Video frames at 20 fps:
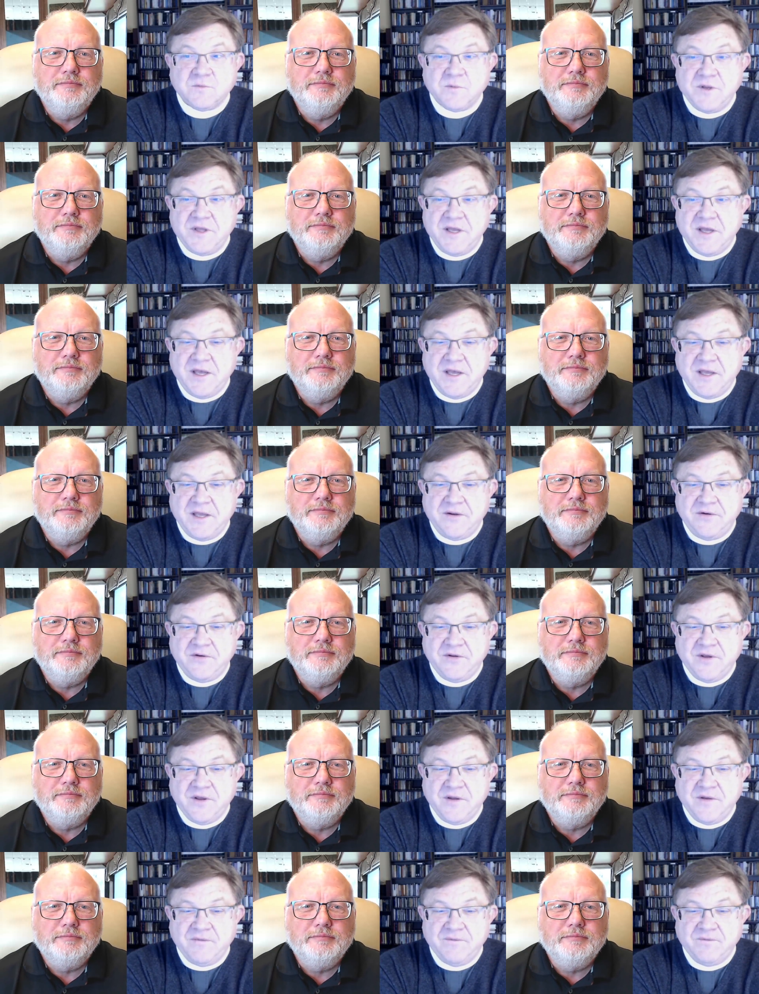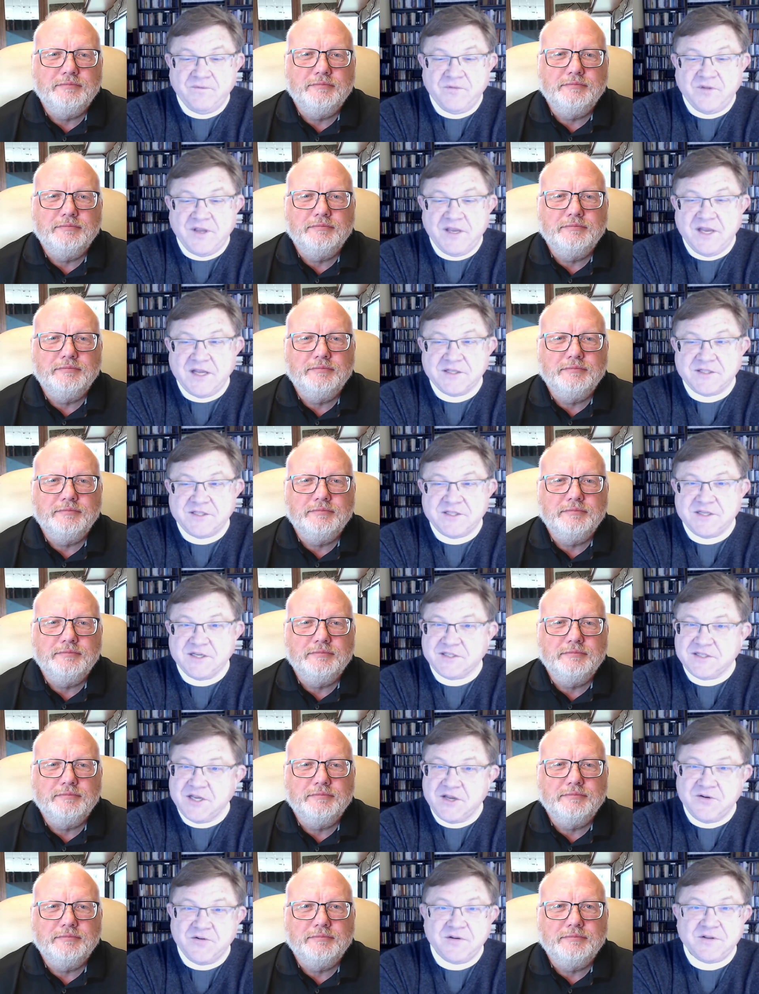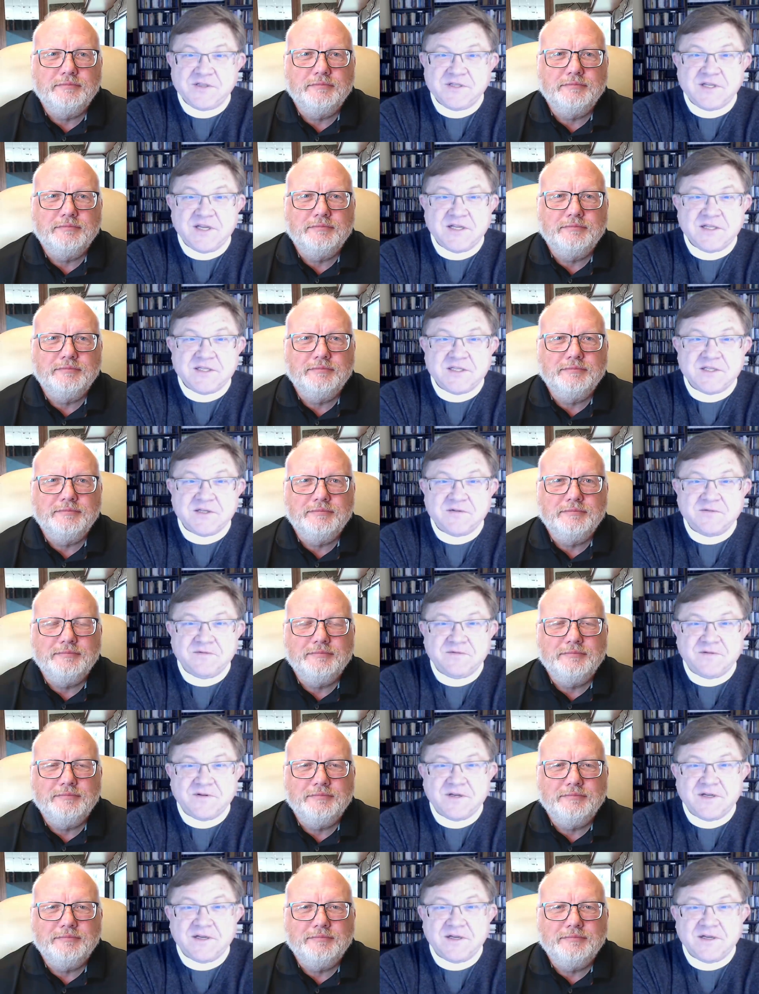Speaker 1: we had to get 600 sets of